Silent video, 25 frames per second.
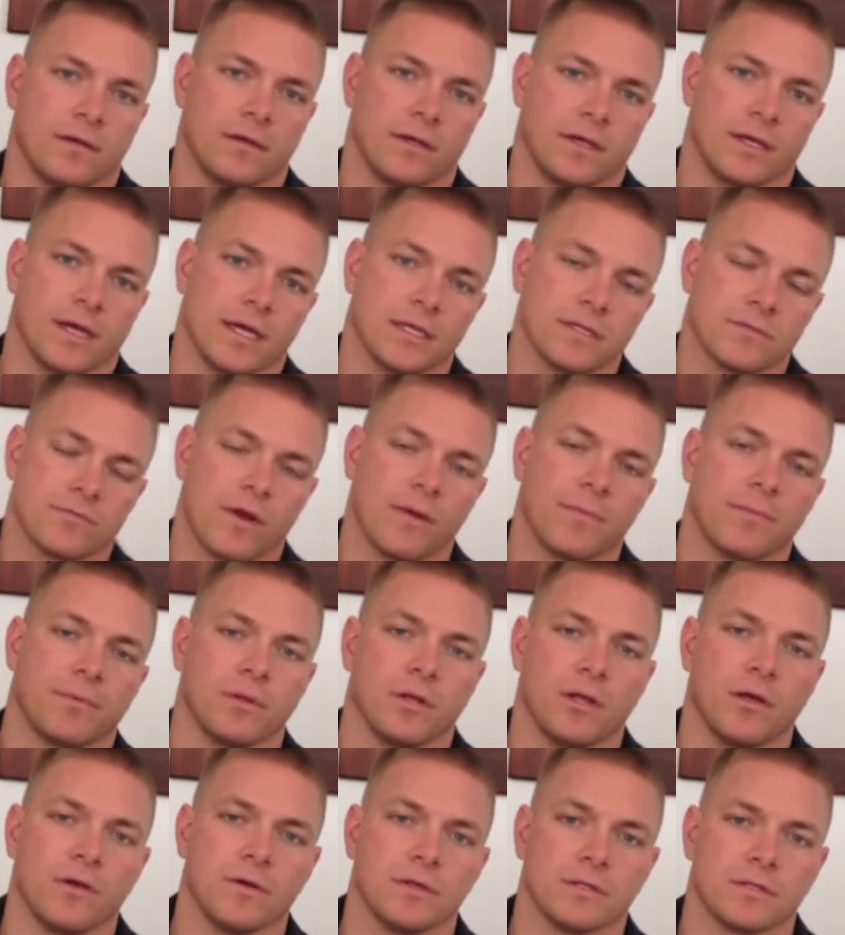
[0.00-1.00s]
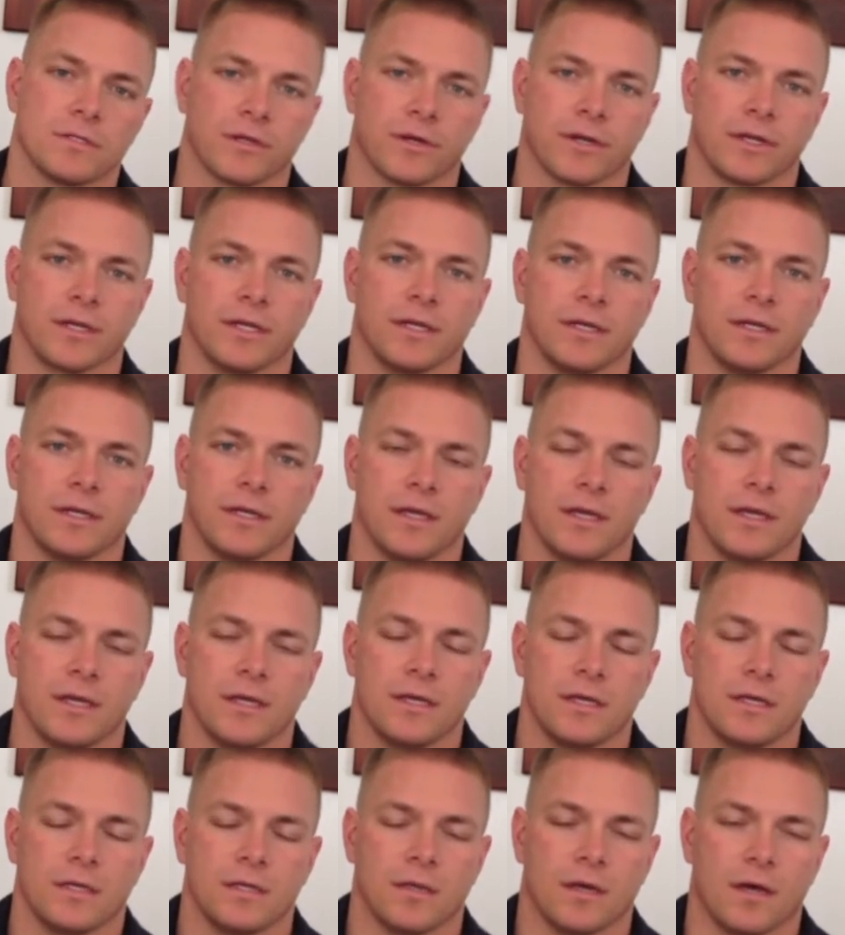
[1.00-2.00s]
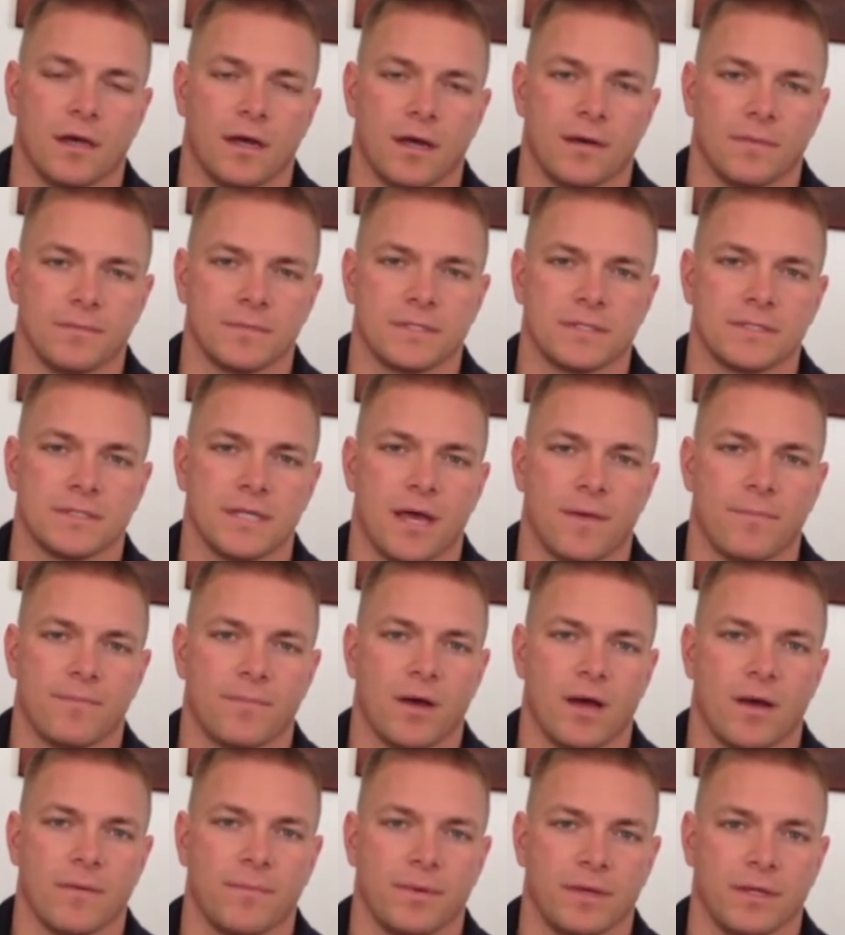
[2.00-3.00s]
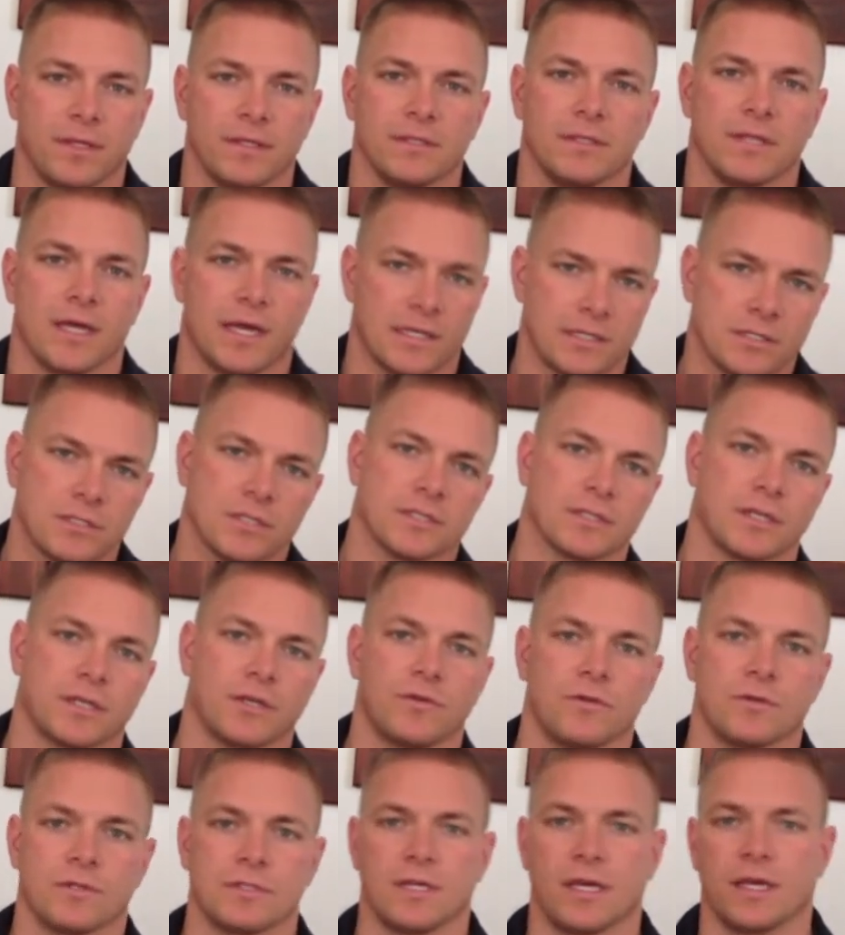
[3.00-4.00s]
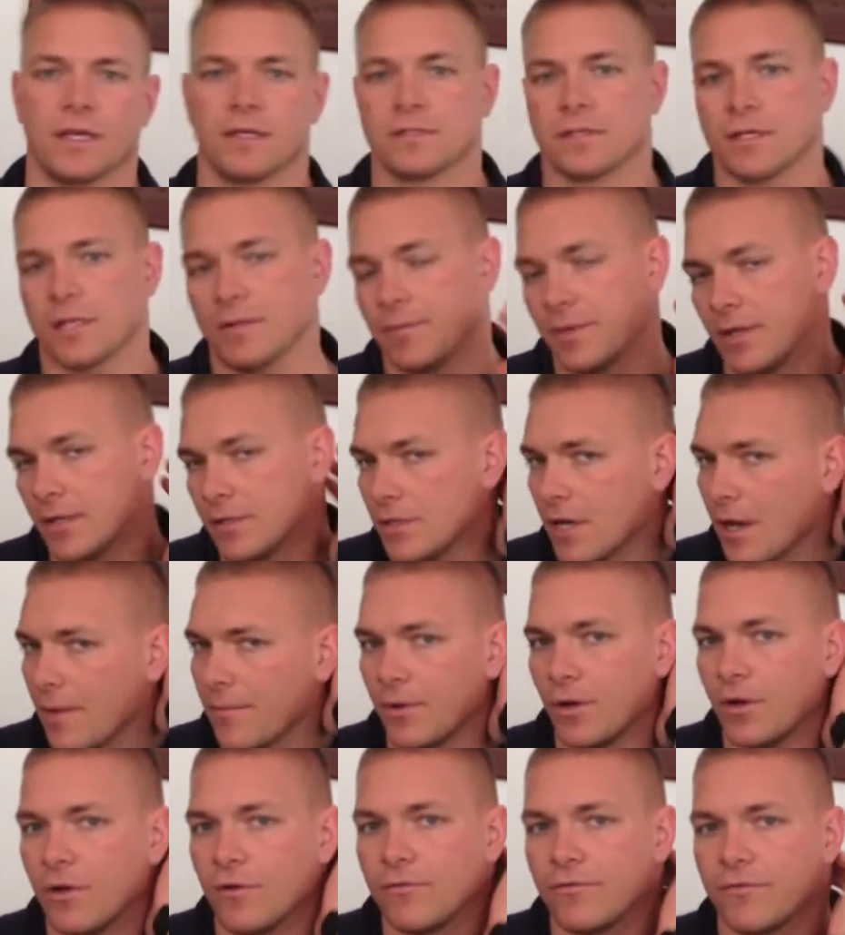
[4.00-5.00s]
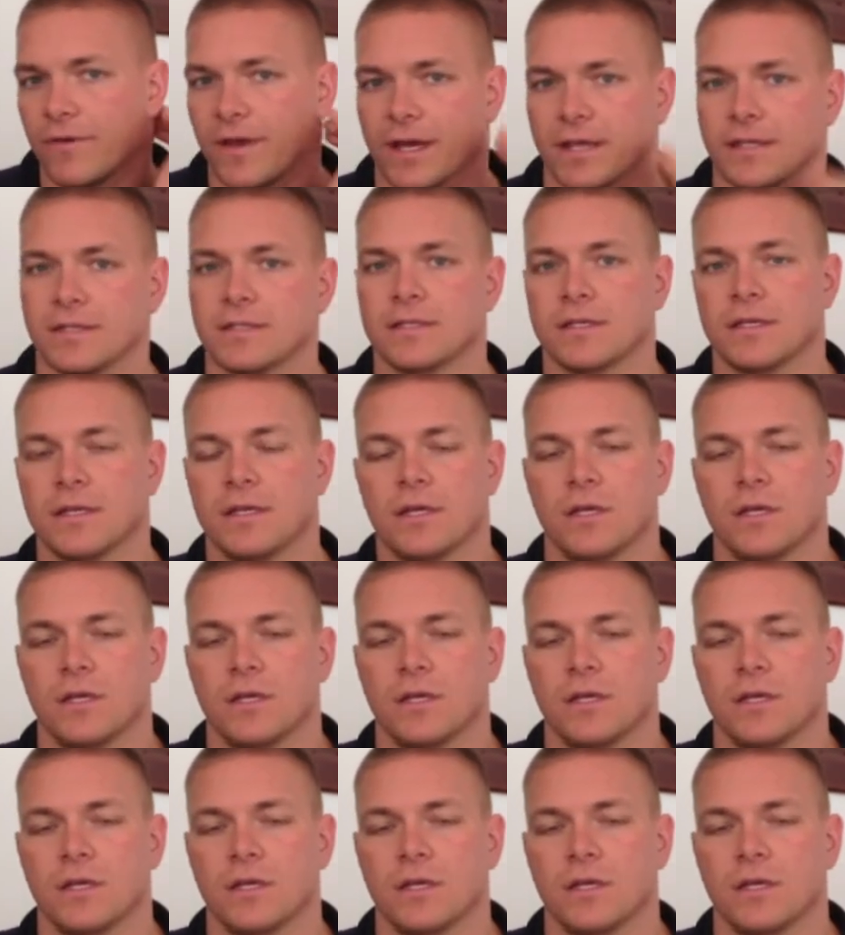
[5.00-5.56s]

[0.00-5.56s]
guys right below us are going to step up. And yes, just like you were saying, it's going to be a domino effect.